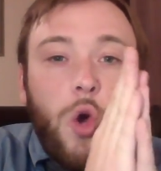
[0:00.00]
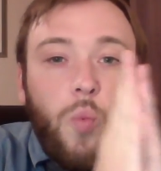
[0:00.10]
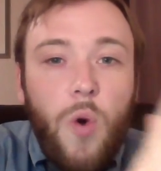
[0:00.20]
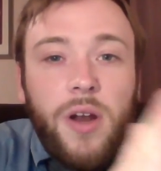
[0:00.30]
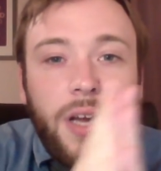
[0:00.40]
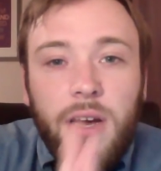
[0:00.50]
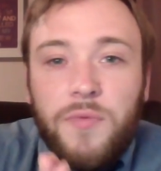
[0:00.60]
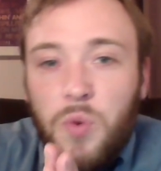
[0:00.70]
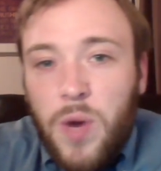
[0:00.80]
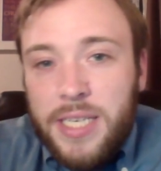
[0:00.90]
One
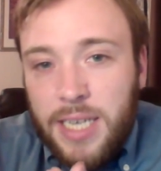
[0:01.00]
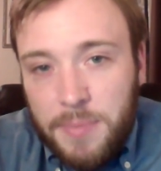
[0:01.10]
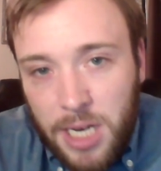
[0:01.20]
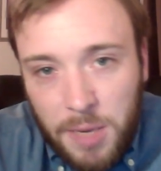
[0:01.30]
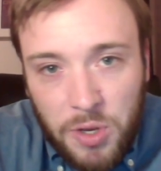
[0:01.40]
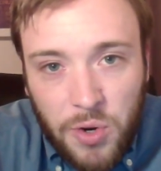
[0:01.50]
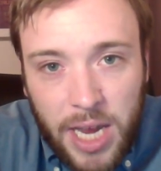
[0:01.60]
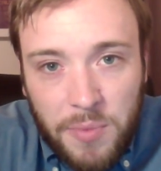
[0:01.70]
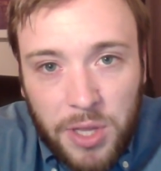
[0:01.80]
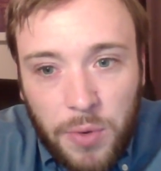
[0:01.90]
of the ways that I'm going to
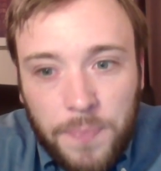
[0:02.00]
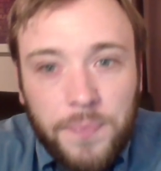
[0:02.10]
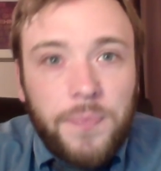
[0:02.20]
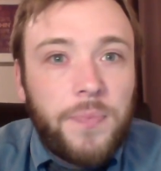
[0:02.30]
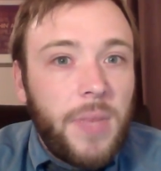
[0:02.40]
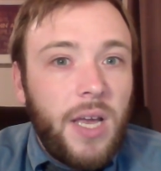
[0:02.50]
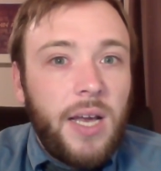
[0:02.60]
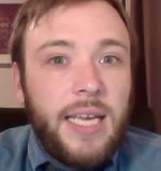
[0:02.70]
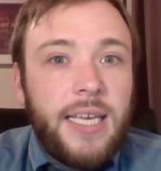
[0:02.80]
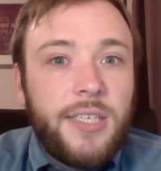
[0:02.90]
communicate with you
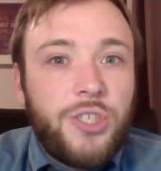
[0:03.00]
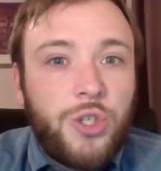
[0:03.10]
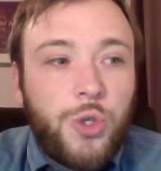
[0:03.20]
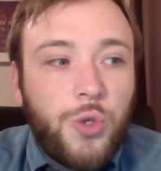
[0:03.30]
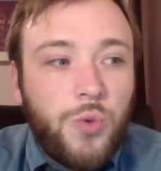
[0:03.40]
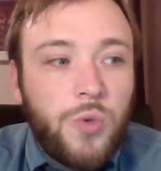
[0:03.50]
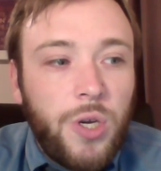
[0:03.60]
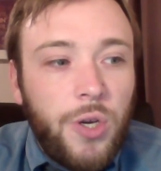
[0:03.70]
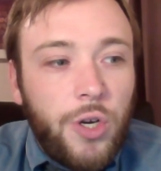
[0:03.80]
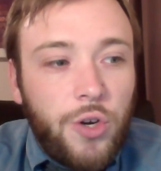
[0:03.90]
is
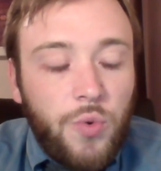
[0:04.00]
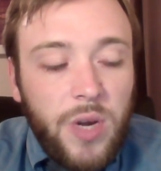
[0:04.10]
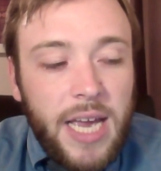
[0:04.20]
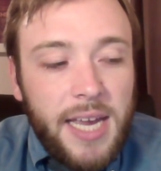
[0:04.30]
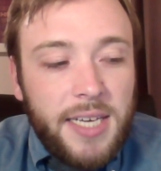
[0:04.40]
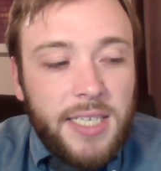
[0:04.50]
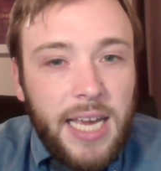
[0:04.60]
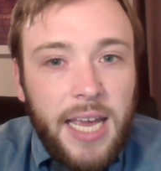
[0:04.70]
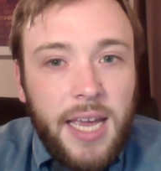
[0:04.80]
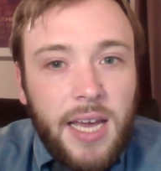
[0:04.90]
to create
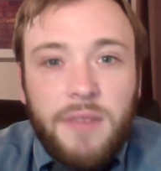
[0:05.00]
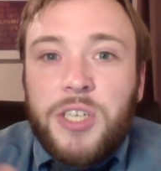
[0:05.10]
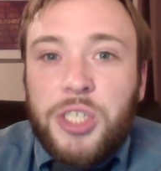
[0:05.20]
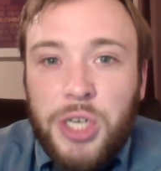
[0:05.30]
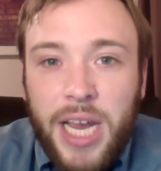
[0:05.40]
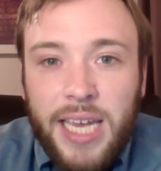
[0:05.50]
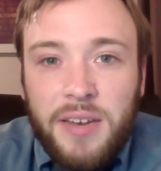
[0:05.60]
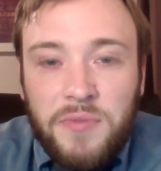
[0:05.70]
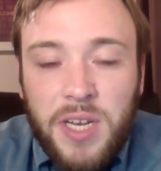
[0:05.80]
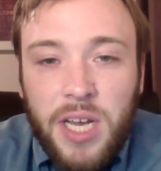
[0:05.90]
a kind of a
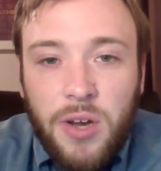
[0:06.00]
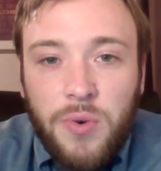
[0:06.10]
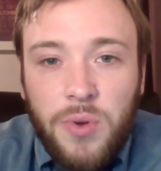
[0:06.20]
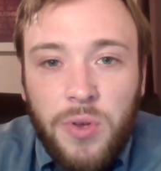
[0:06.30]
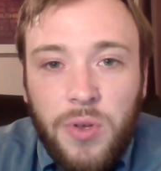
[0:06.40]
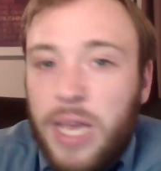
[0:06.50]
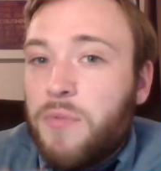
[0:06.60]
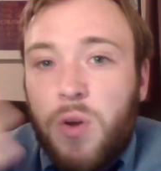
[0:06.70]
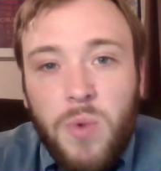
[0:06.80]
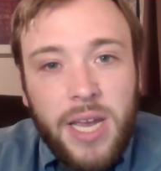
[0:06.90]
check-in video
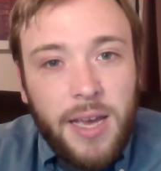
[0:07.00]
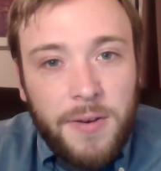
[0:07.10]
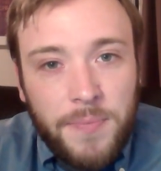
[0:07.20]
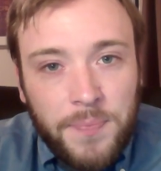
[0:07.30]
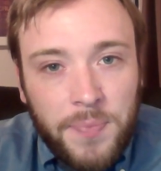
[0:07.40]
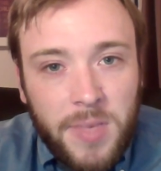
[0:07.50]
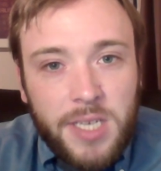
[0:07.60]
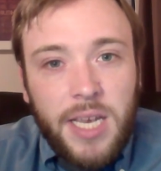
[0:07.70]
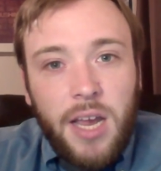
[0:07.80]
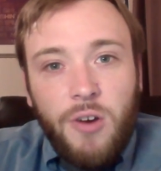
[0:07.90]
every weekend
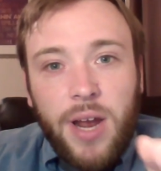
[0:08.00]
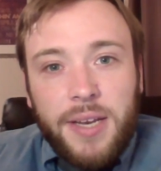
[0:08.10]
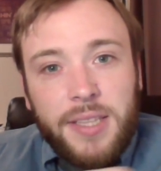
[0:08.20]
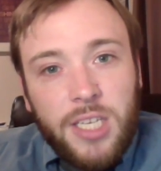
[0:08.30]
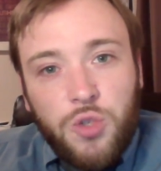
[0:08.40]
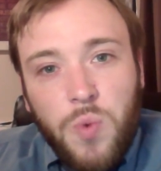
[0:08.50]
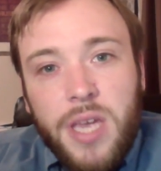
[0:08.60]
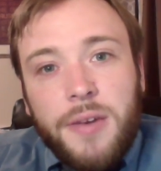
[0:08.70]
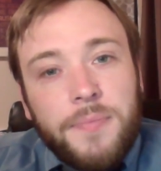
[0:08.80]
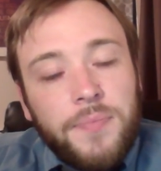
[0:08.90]
to say, all right, this
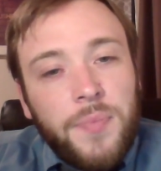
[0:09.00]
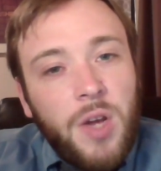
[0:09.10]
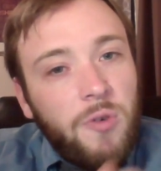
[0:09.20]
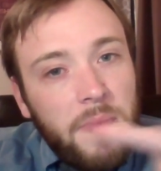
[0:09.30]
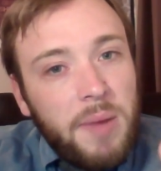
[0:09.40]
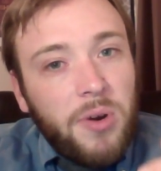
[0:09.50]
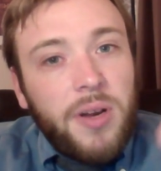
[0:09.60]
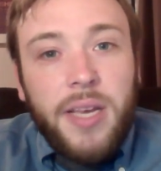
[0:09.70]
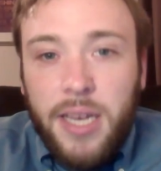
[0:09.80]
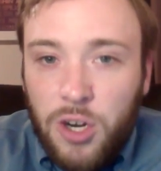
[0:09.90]
week,
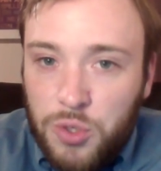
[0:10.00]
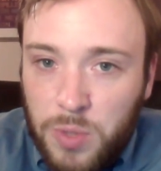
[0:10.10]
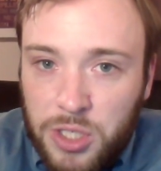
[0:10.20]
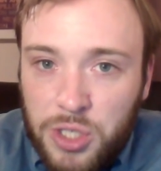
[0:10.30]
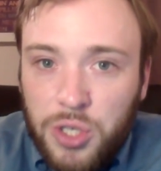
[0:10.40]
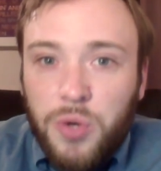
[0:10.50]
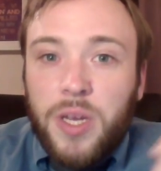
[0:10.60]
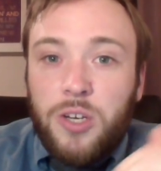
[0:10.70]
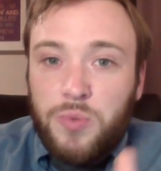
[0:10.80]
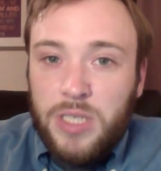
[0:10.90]
remember, here's what's due,
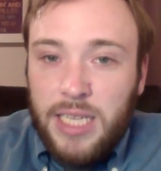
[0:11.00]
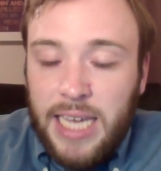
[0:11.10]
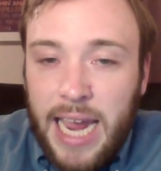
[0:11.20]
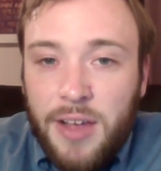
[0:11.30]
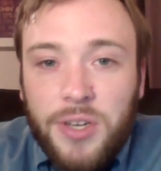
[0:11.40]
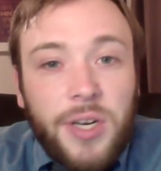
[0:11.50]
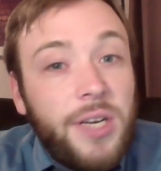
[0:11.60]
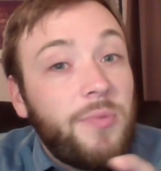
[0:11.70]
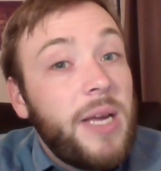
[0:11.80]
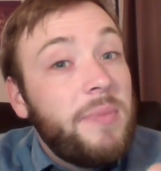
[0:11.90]
here's what's on the calendar,
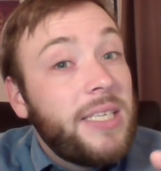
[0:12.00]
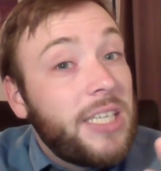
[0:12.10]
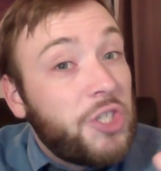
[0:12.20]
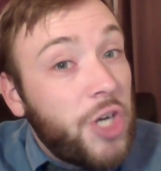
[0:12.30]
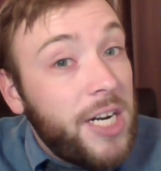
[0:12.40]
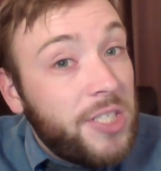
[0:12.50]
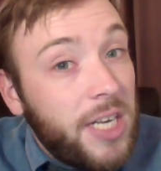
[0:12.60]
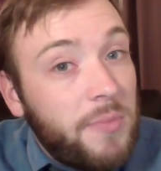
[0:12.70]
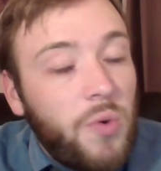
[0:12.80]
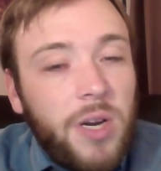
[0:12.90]
here maybe is a change
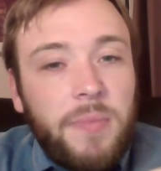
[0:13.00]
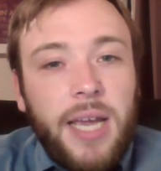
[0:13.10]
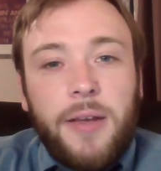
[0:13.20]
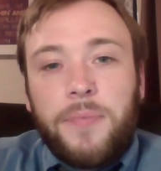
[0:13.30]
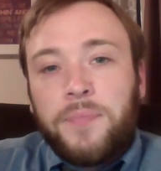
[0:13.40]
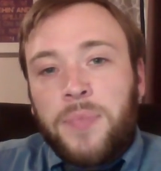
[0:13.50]
that I'm going to make.